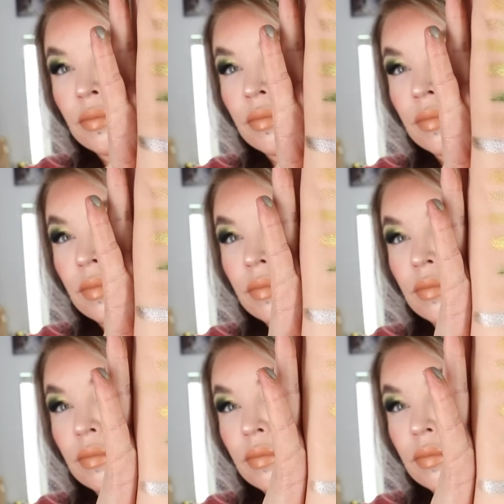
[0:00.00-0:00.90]

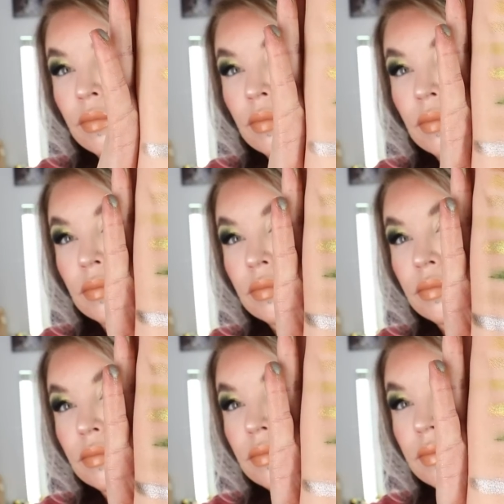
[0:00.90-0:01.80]

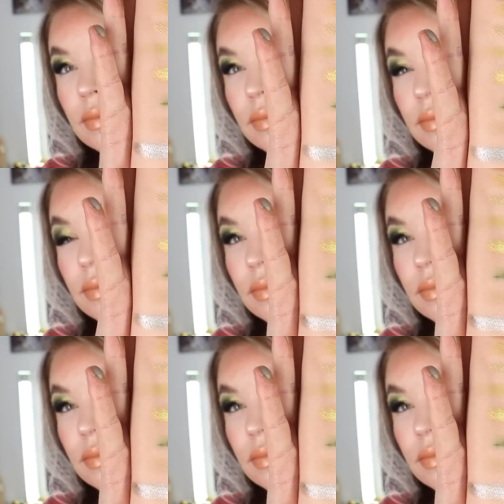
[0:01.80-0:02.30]
(no one is talking)